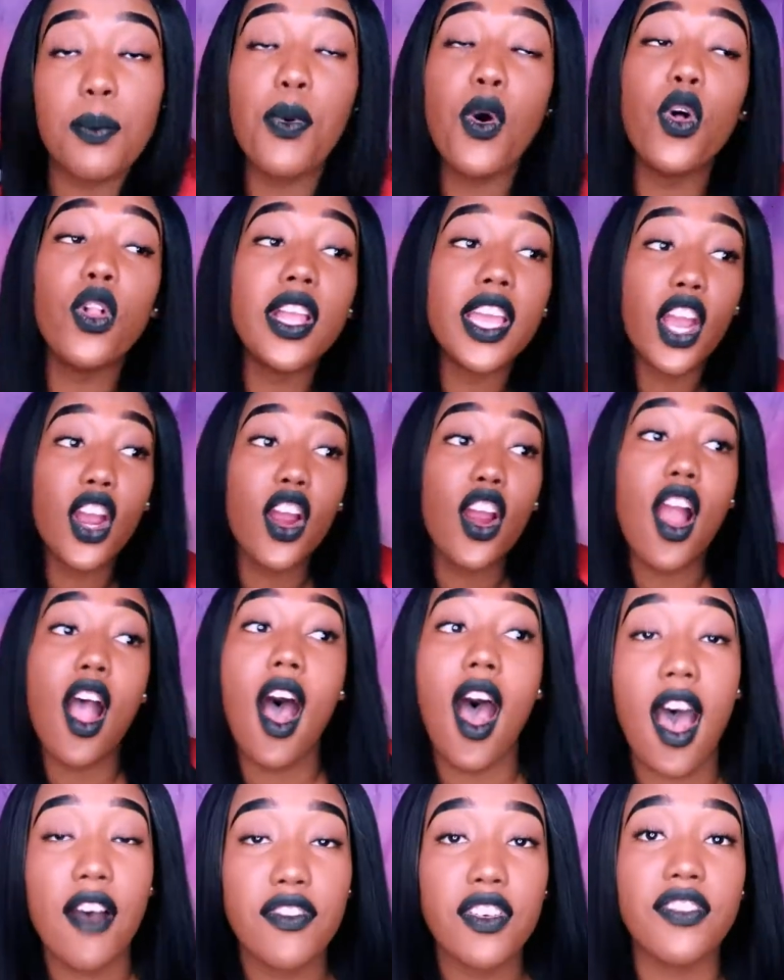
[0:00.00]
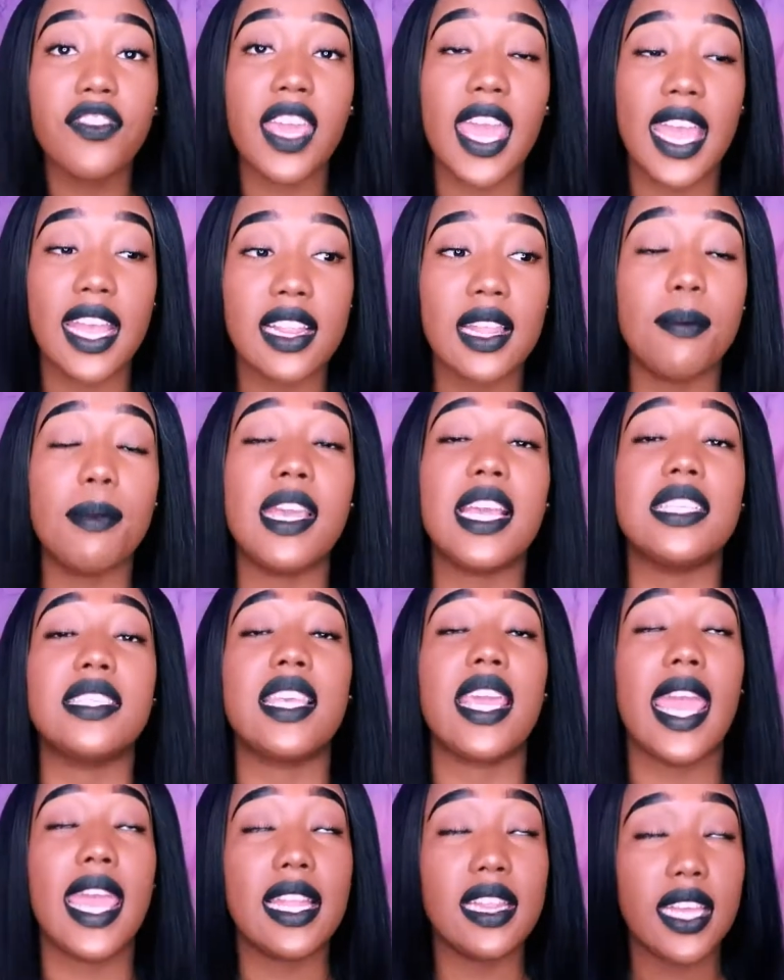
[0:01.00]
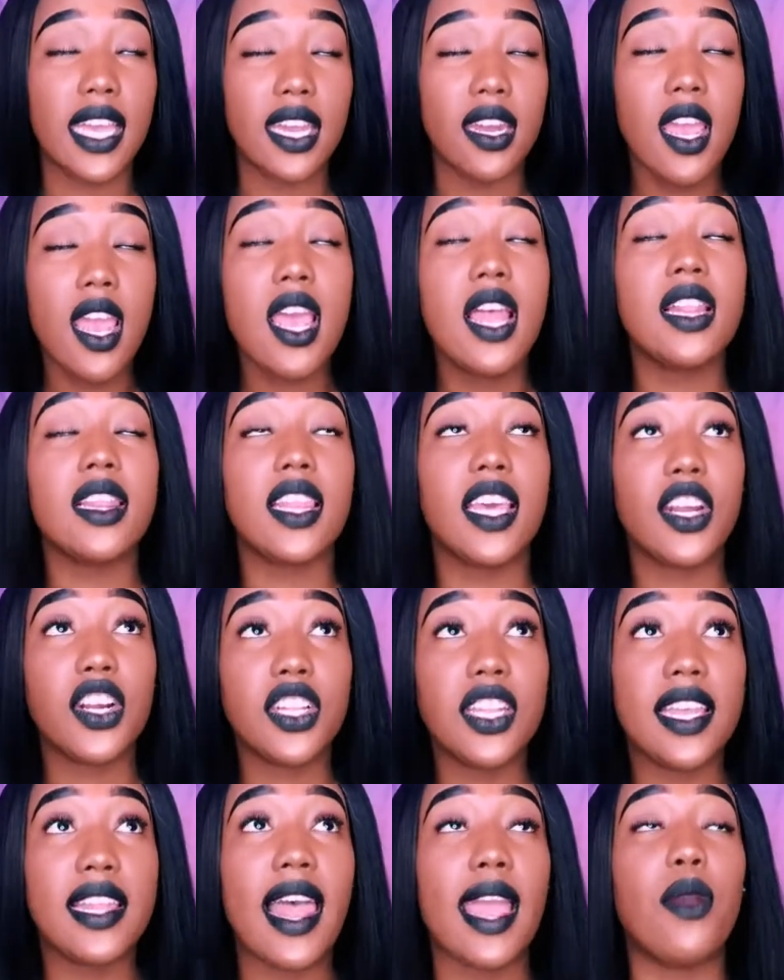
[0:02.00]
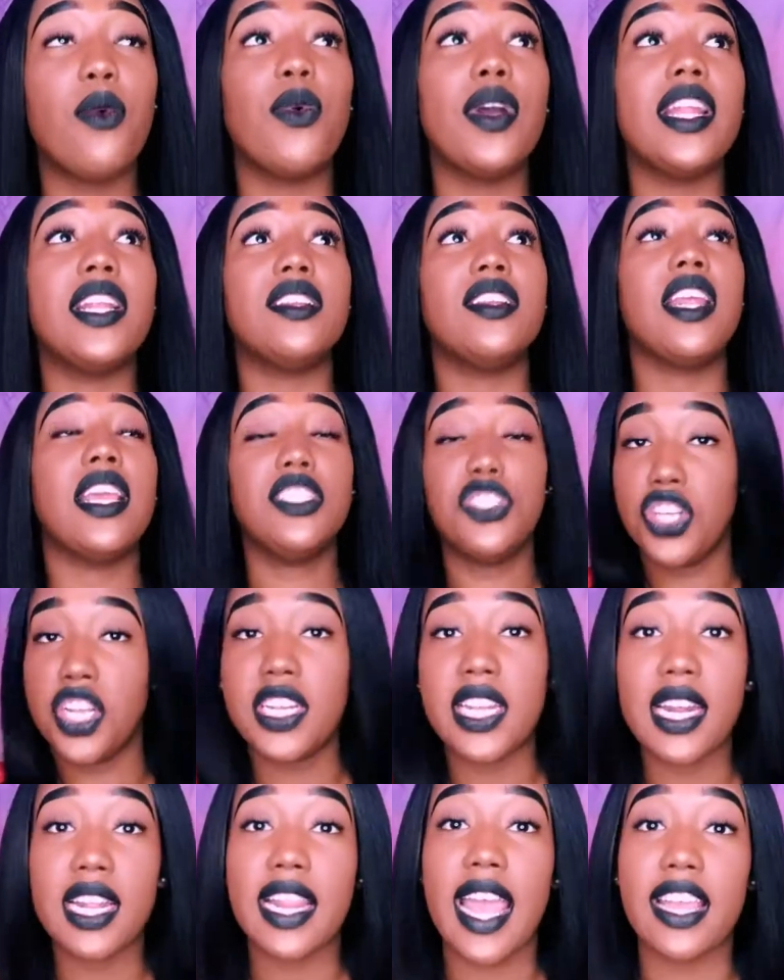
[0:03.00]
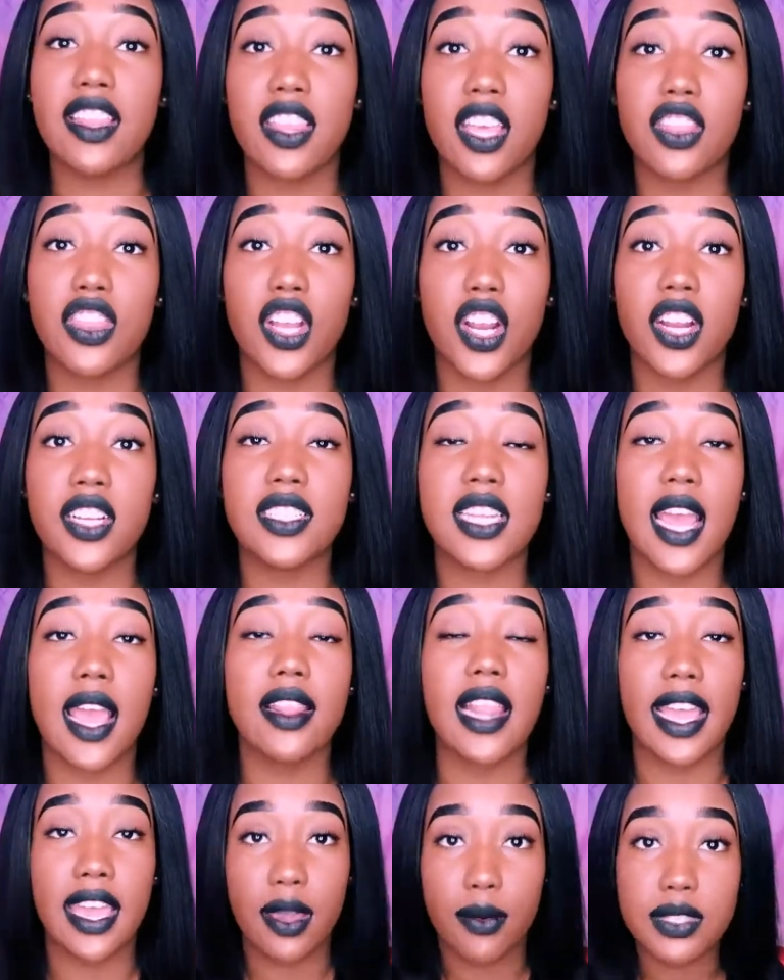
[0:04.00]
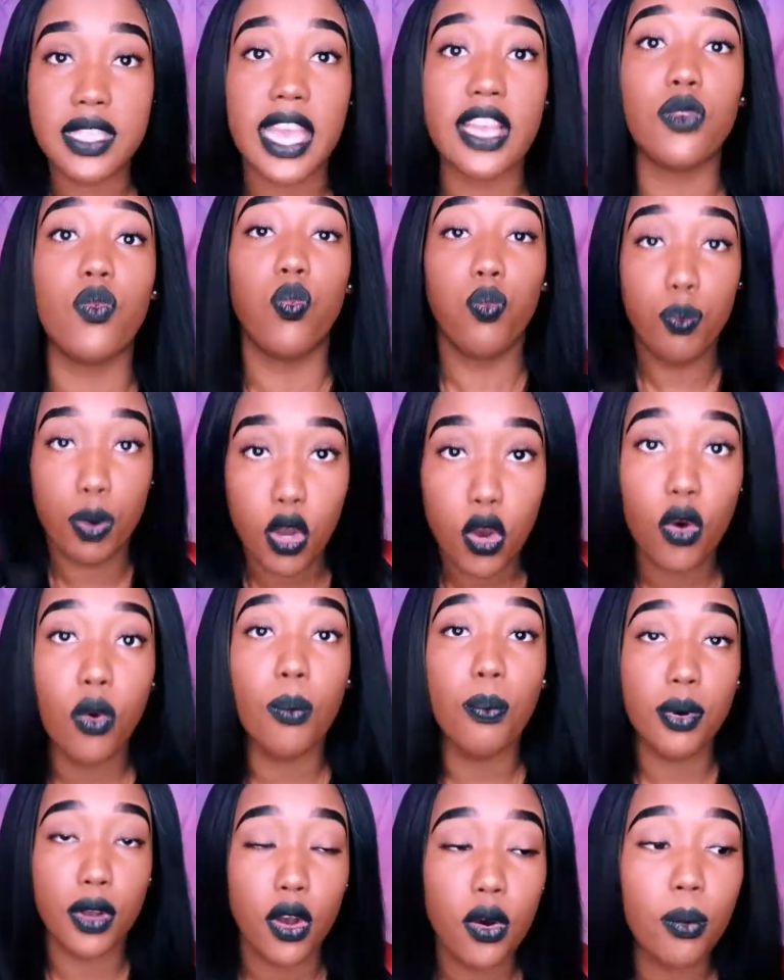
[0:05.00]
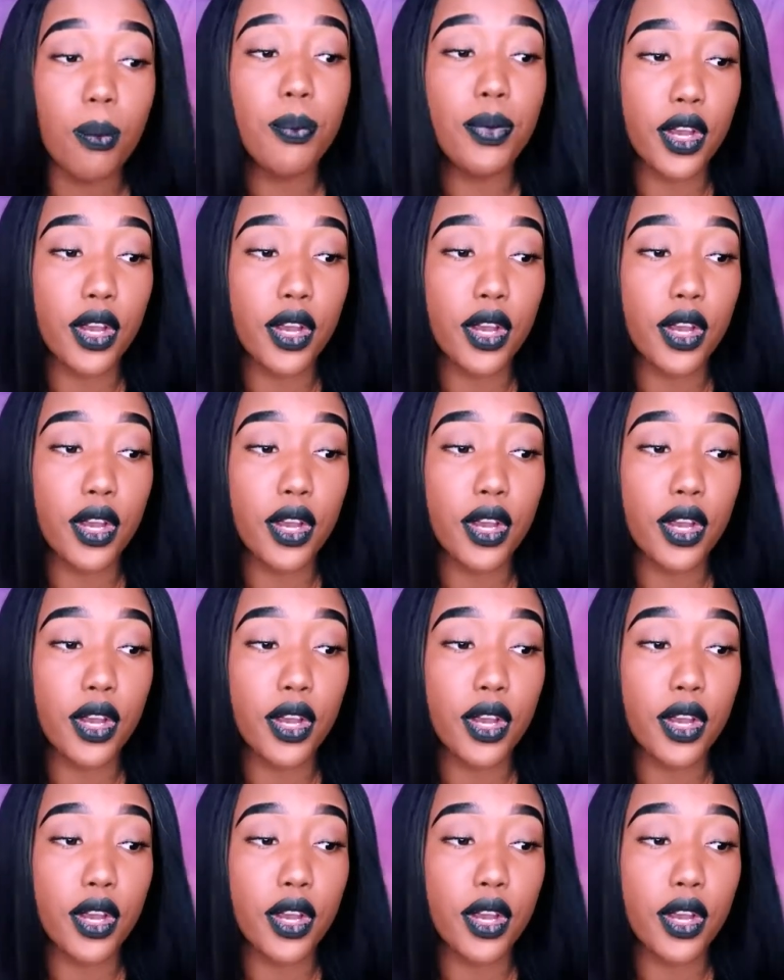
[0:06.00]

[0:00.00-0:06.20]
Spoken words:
pulling her off of Caitlyn, because Caitlyn literally, like when she did it like the third time, like it was like boom, boom,